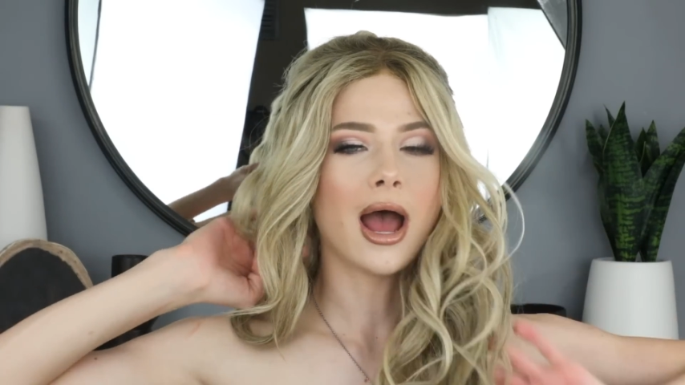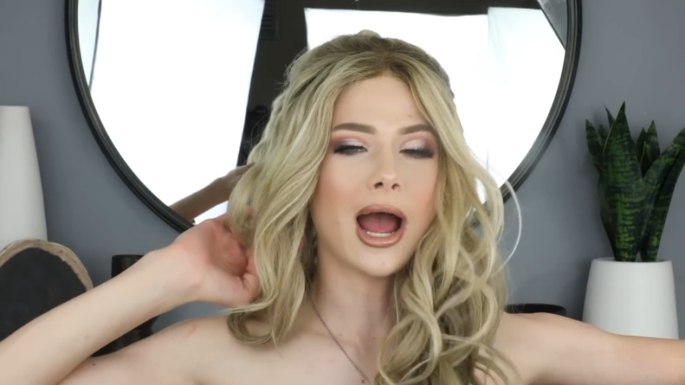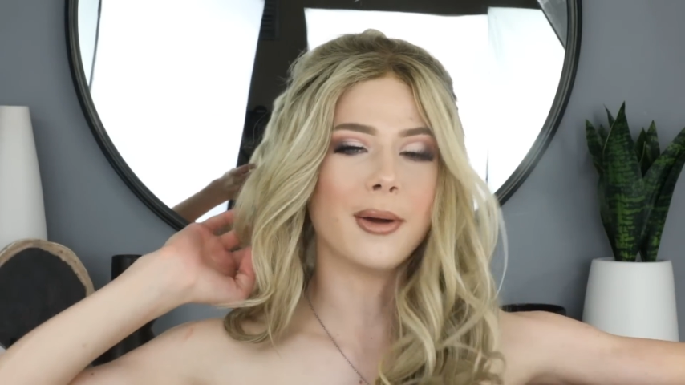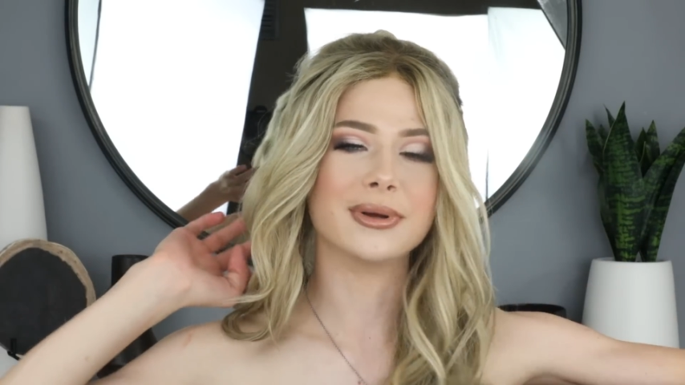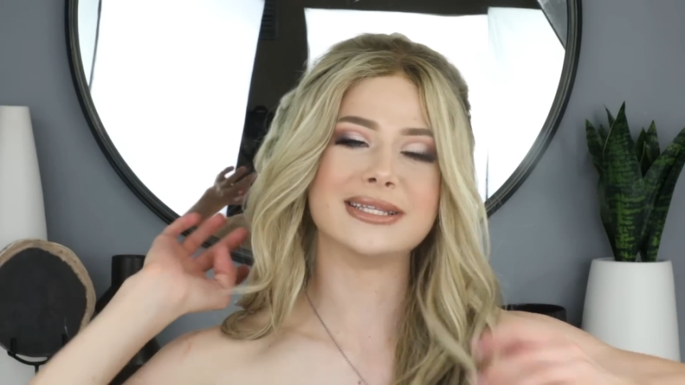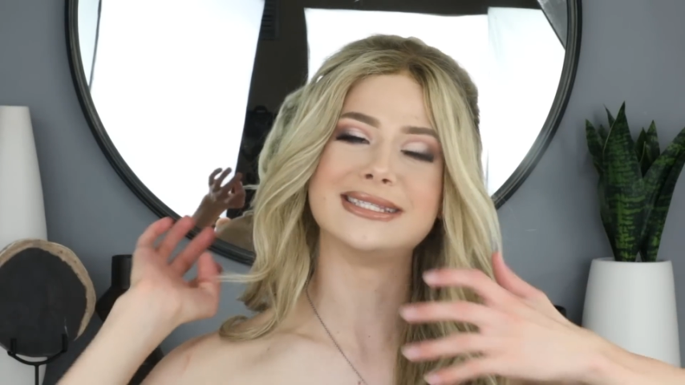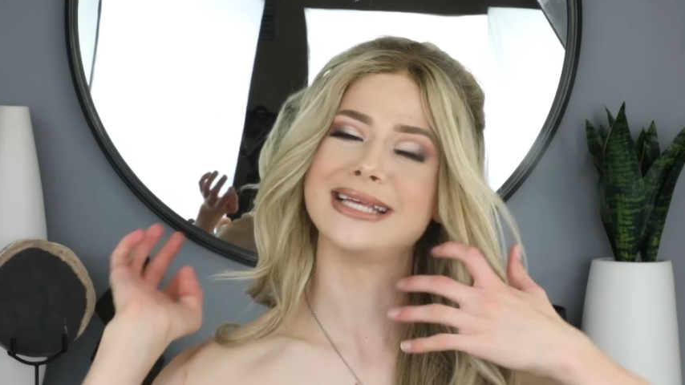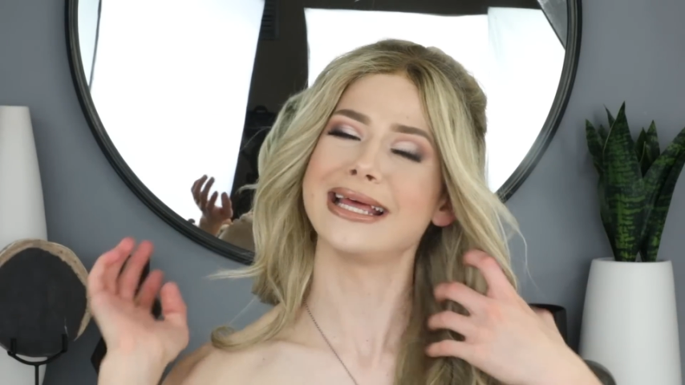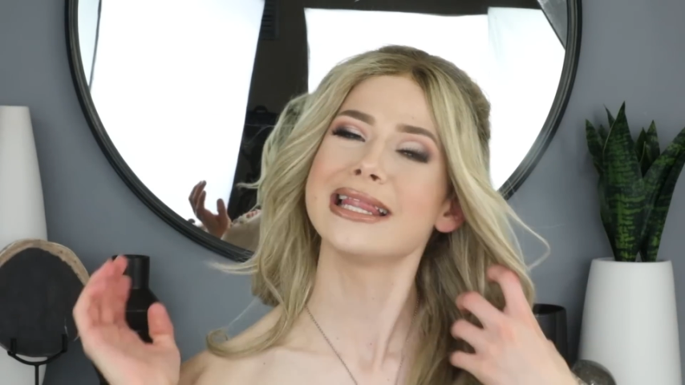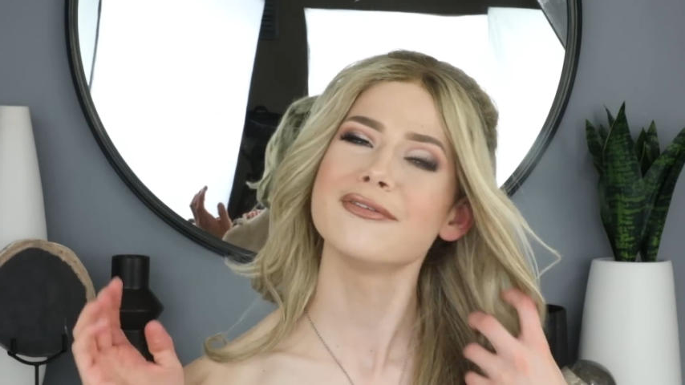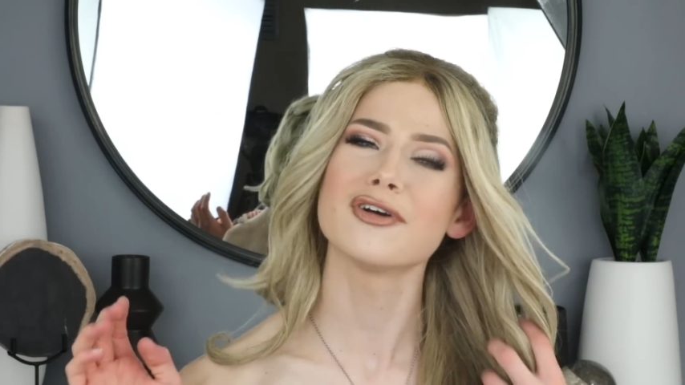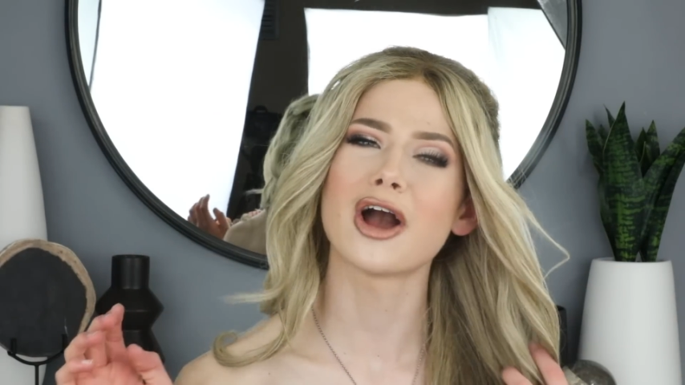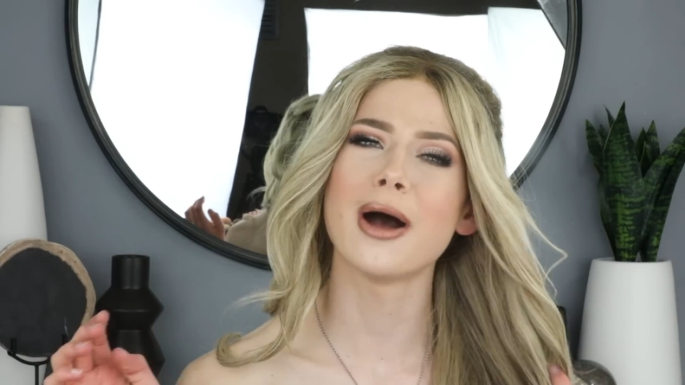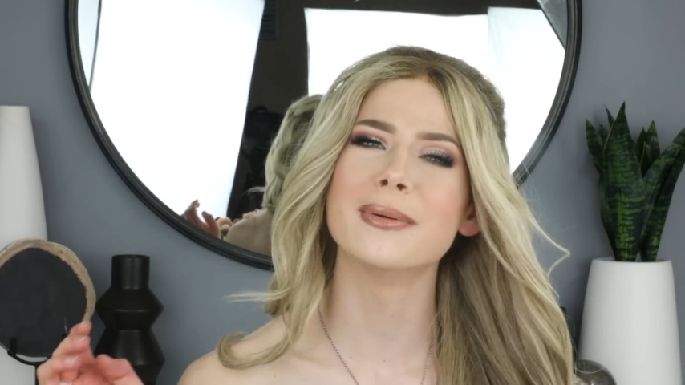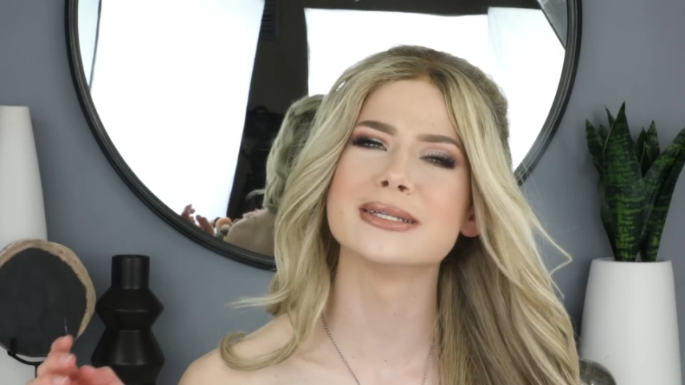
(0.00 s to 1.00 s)
I would say leave
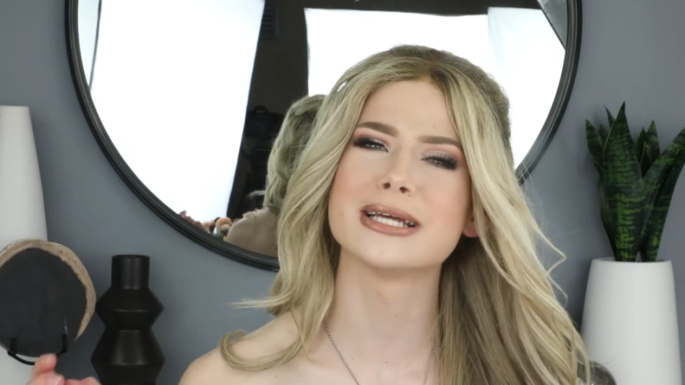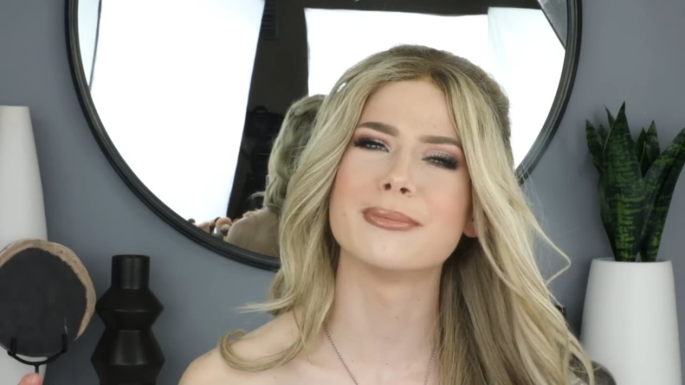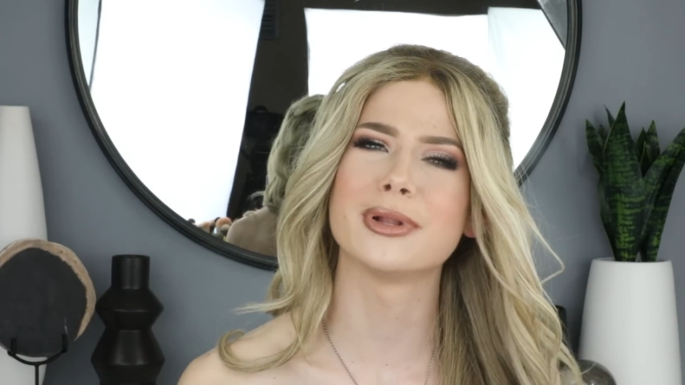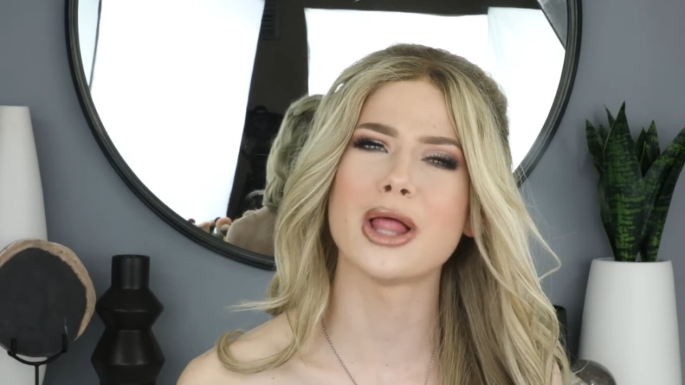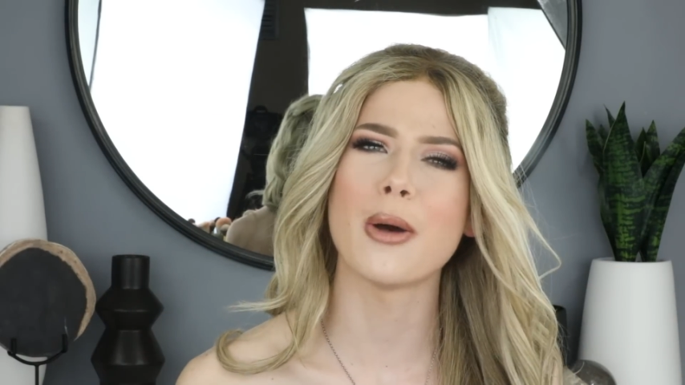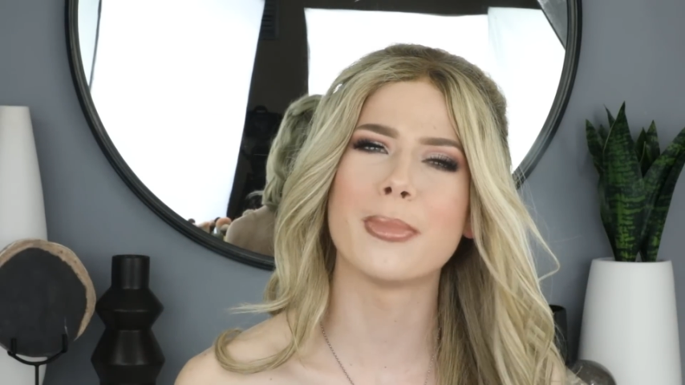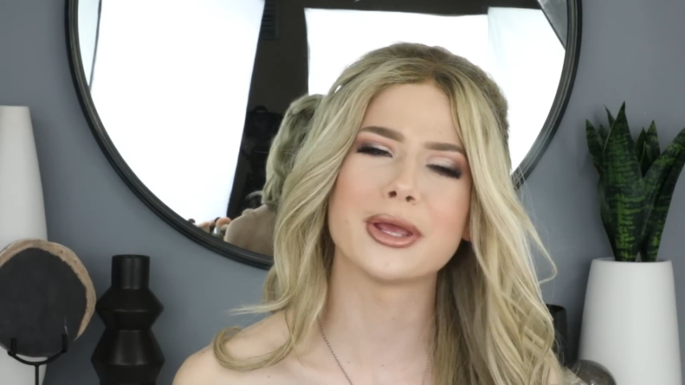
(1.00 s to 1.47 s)
a comment down below,